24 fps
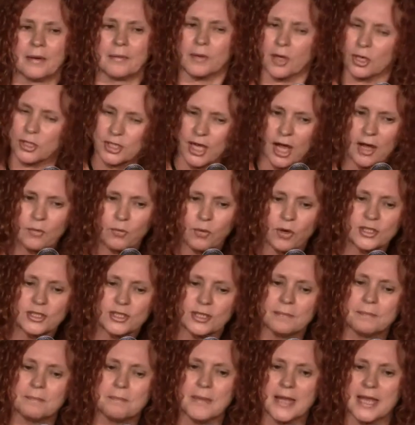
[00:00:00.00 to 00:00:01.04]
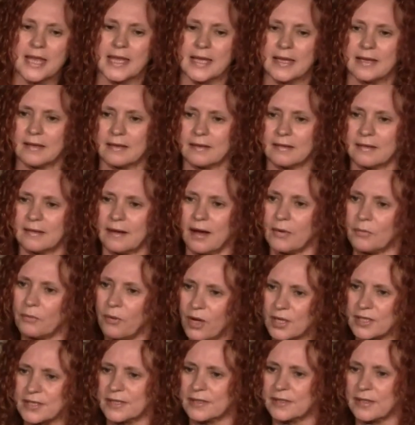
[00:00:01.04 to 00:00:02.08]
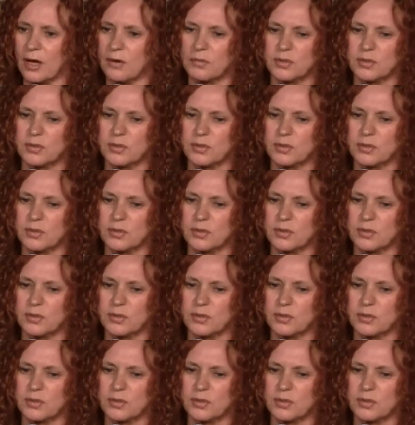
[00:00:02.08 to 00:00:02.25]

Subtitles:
Because I wasn't me. I wasn't.